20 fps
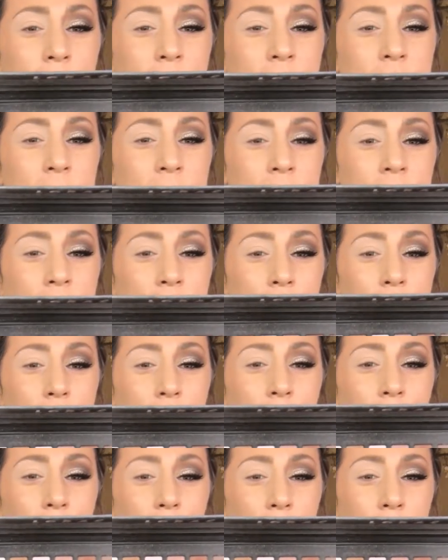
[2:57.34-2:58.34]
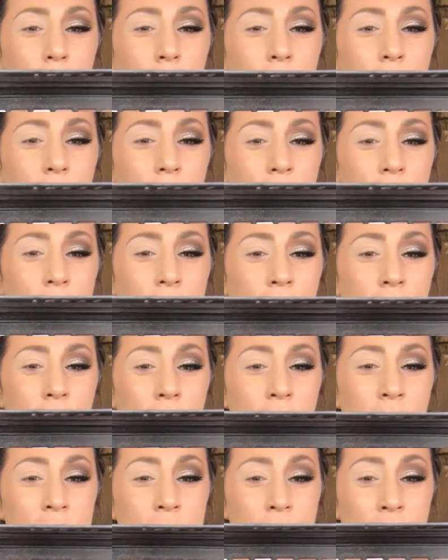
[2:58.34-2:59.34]
Sable right
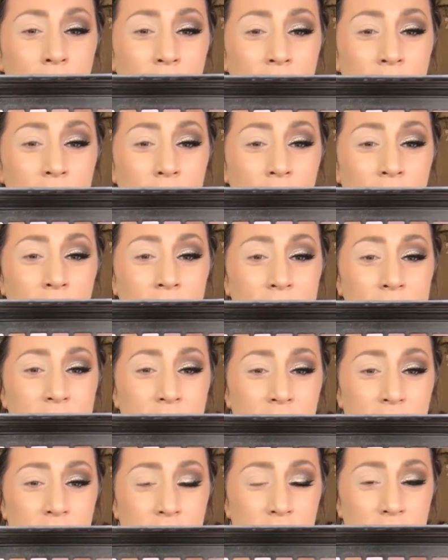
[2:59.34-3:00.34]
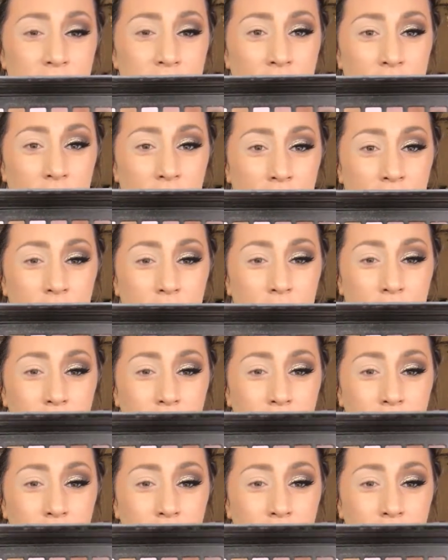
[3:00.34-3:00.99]
here as my transition shade.